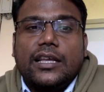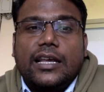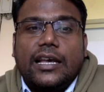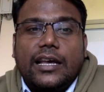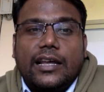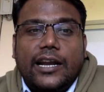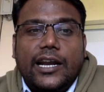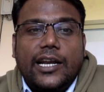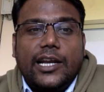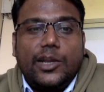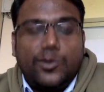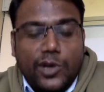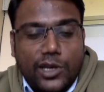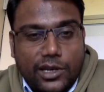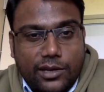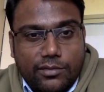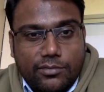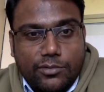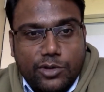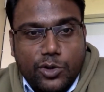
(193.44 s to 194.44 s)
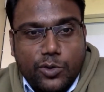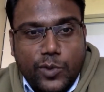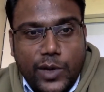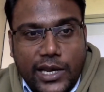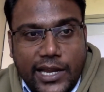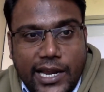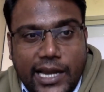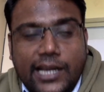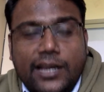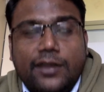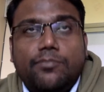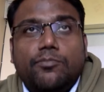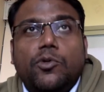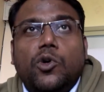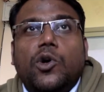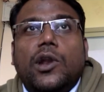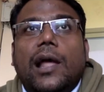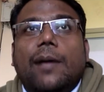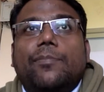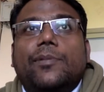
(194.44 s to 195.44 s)
right? You will get
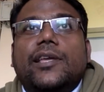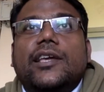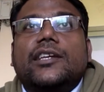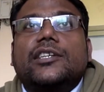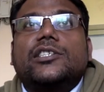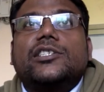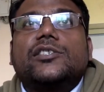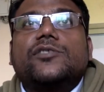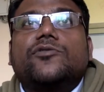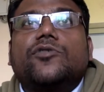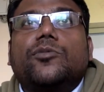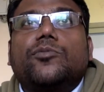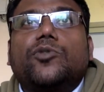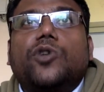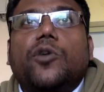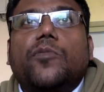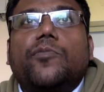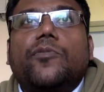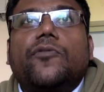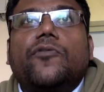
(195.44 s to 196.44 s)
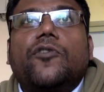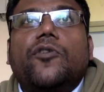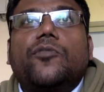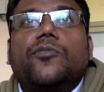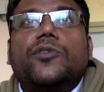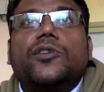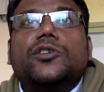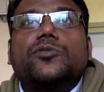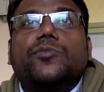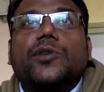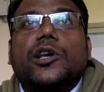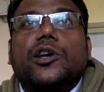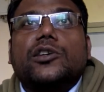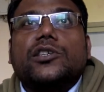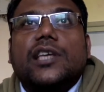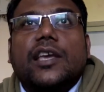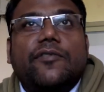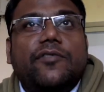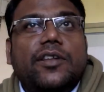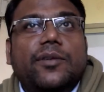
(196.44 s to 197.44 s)
more applications from top performers because
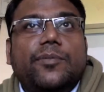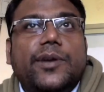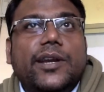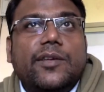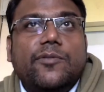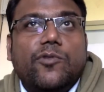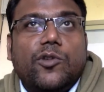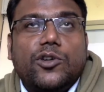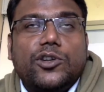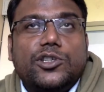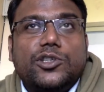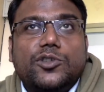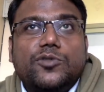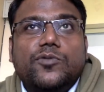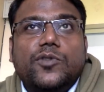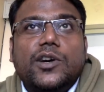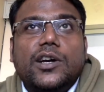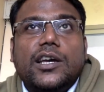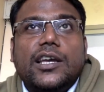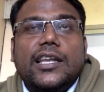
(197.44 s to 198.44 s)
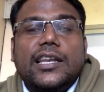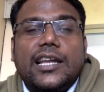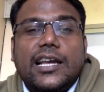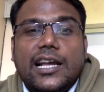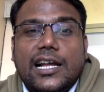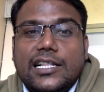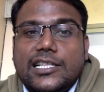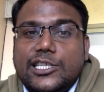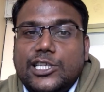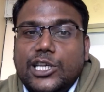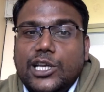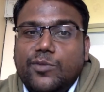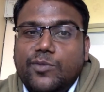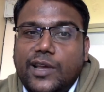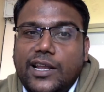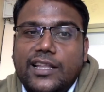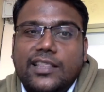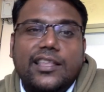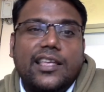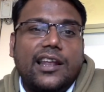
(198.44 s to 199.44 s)
everybody wants to work in a culture
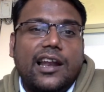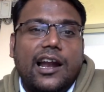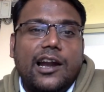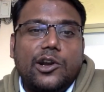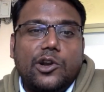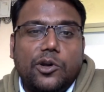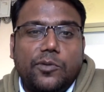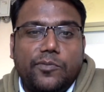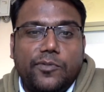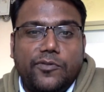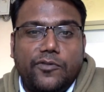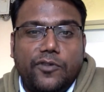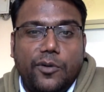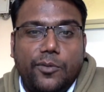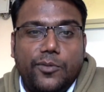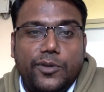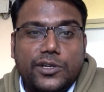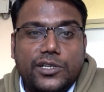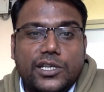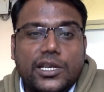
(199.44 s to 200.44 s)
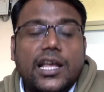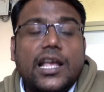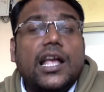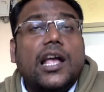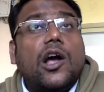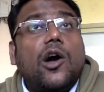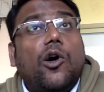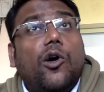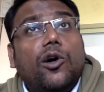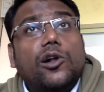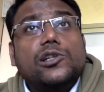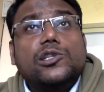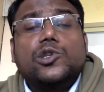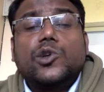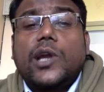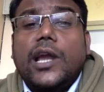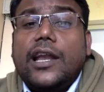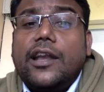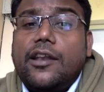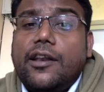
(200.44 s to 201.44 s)
wherein there are top performers. Also
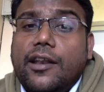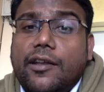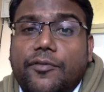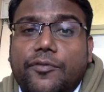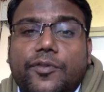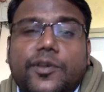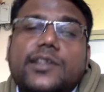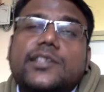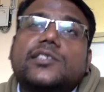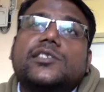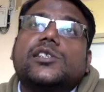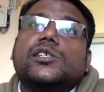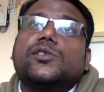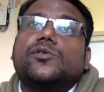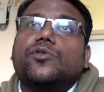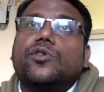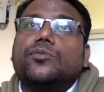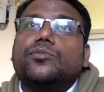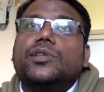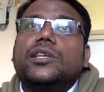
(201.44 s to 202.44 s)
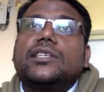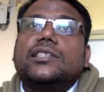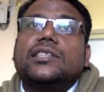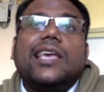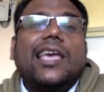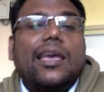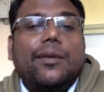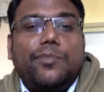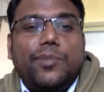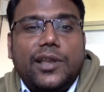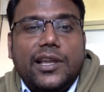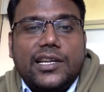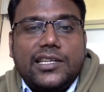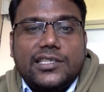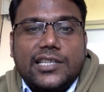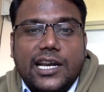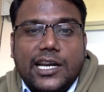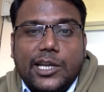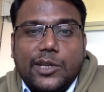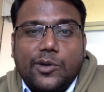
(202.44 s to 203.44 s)
get references from these A players
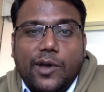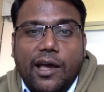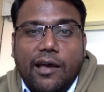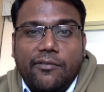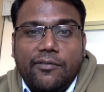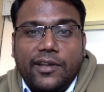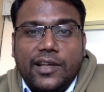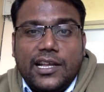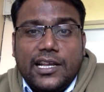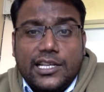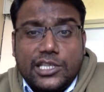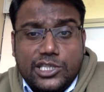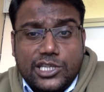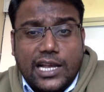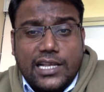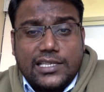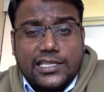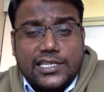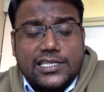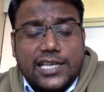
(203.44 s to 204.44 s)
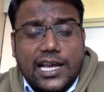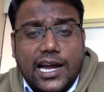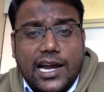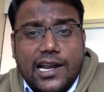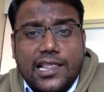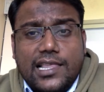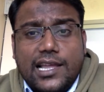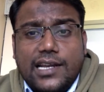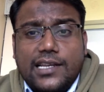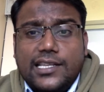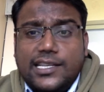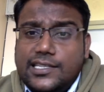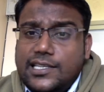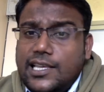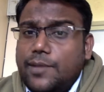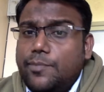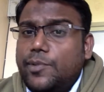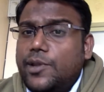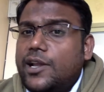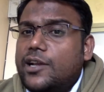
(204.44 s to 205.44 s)
that you have. Chances are that these
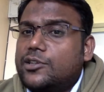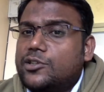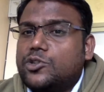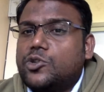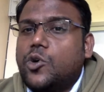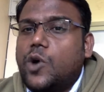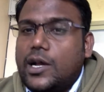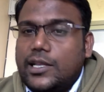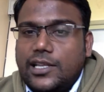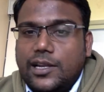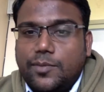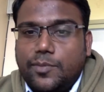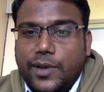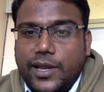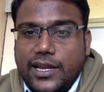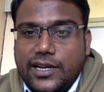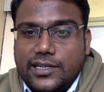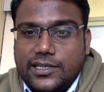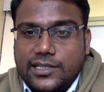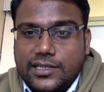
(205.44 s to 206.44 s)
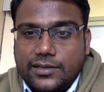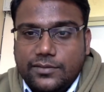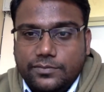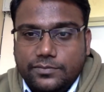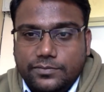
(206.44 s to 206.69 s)
A players know other players.